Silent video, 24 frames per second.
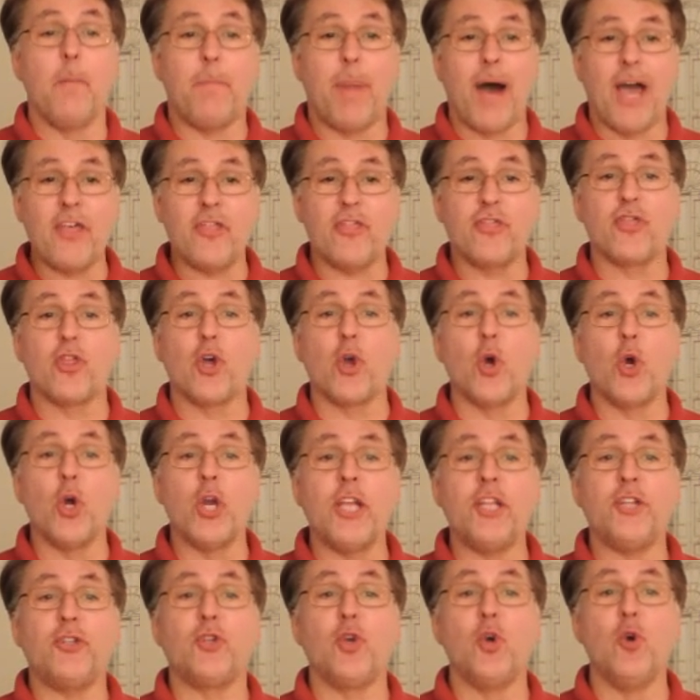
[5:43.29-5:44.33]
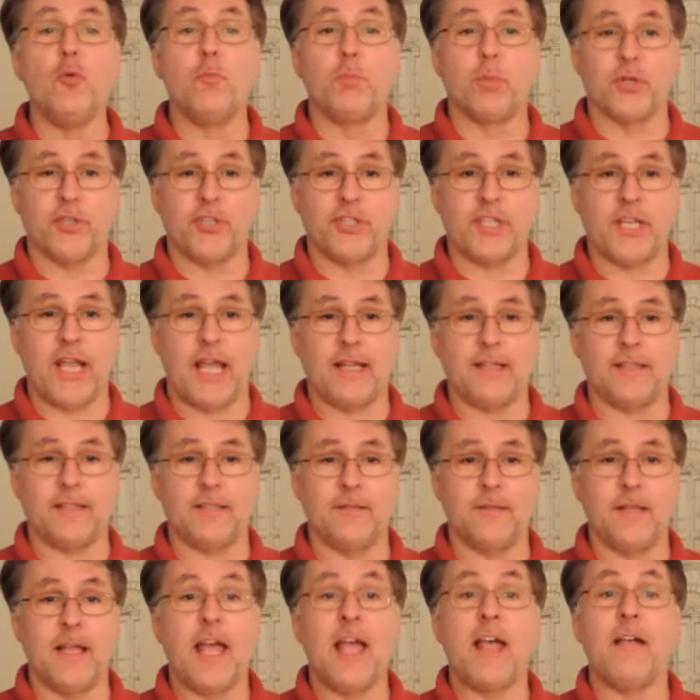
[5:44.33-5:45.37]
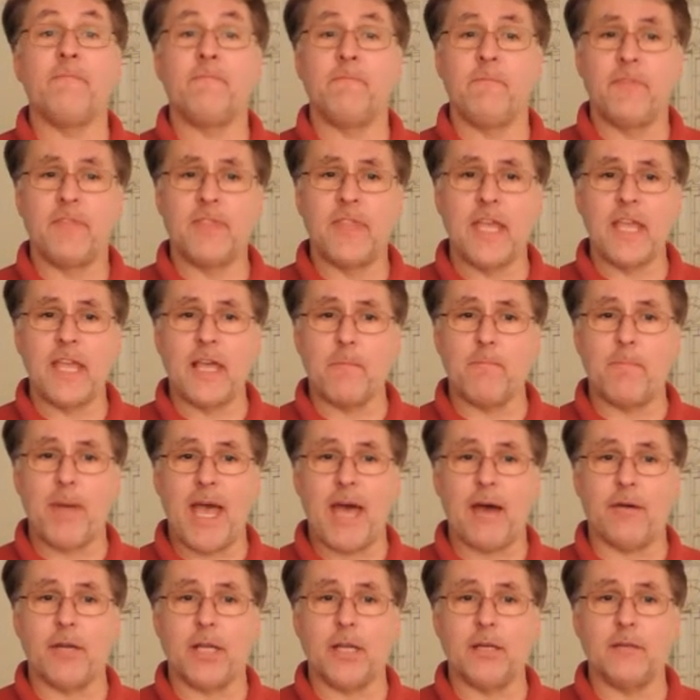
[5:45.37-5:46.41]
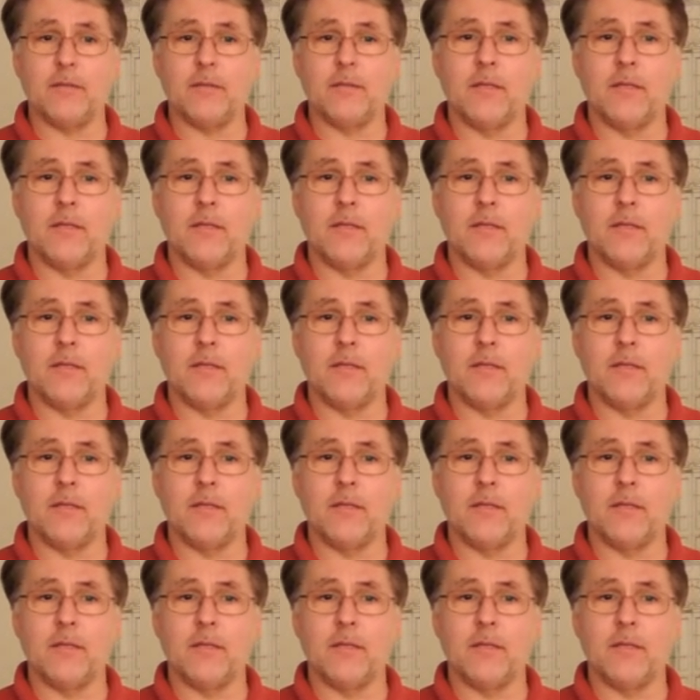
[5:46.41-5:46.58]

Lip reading: by 32%. Think about it.